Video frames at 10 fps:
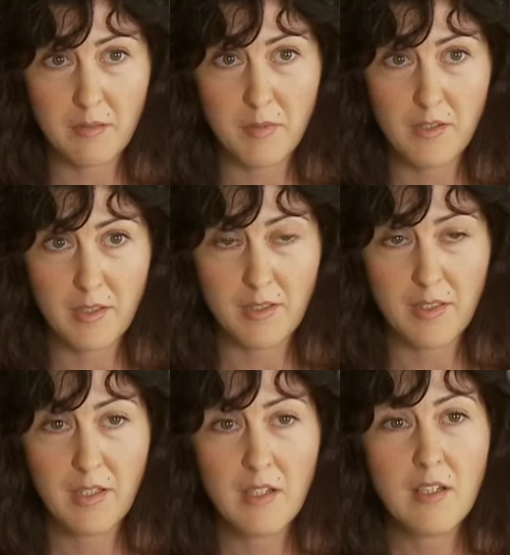American,
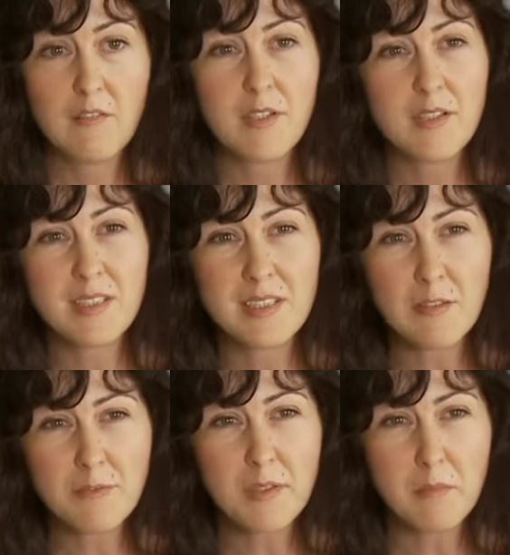there is
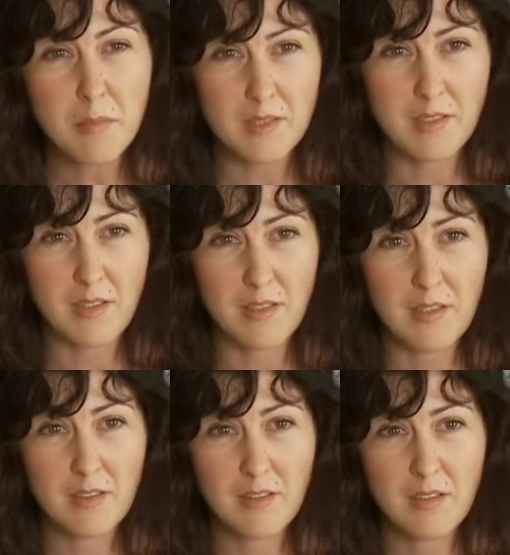something missing.
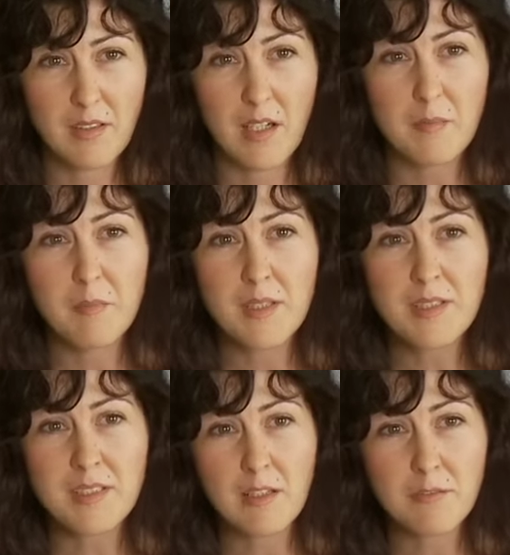I miss
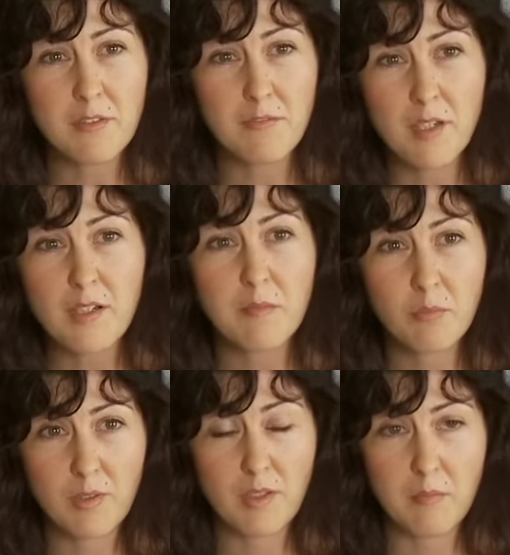something very
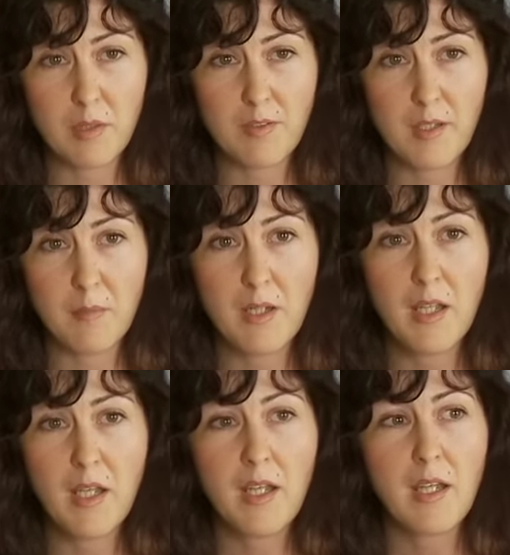important about them.
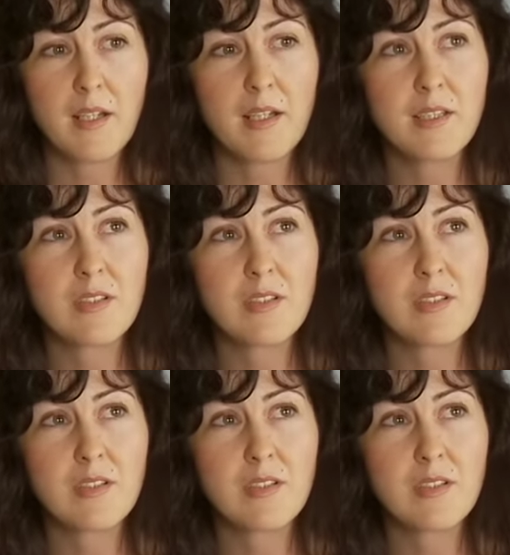And